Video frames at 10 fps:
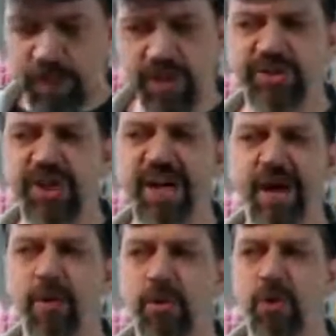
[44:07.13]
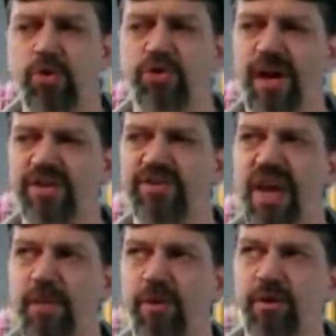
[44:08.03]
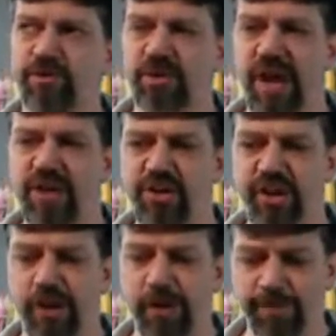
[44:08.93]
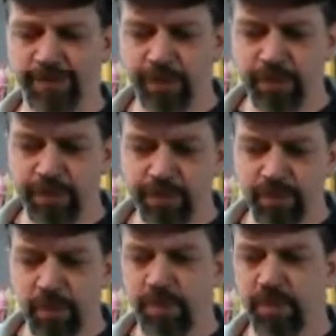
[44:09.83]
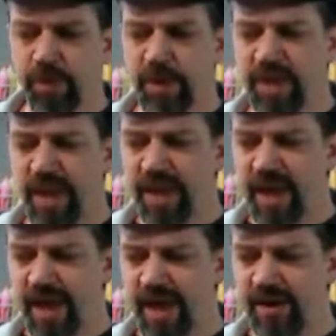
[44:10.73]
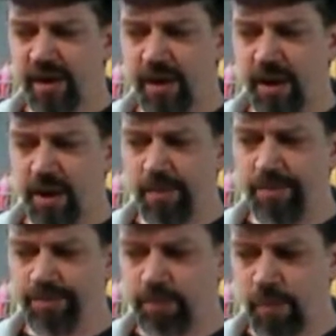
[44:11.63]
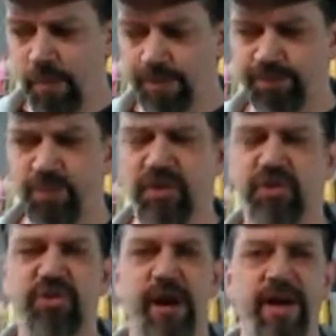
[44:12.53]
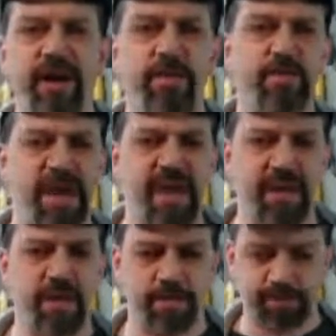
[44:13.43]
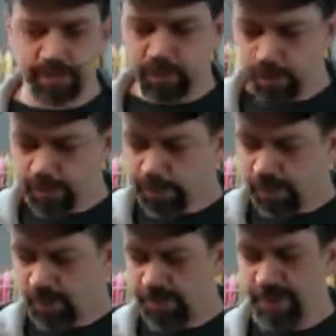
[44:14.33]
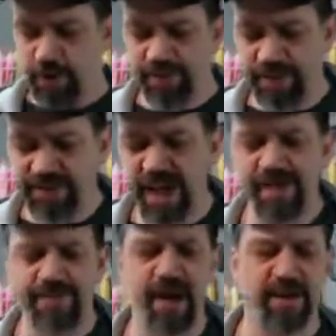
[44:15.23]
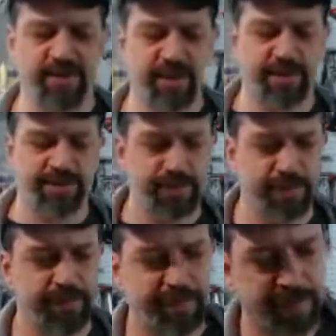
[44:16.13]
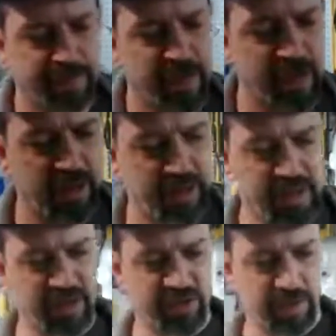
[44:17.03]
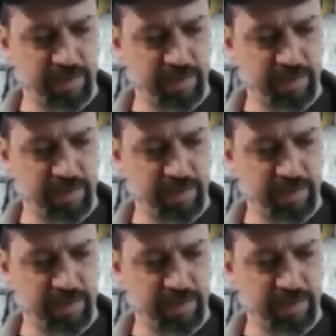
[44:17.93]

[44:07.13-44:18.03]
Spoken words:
Check out Ghost Ride's table because last year they had this giant bin full of these half eyes, kind of like this,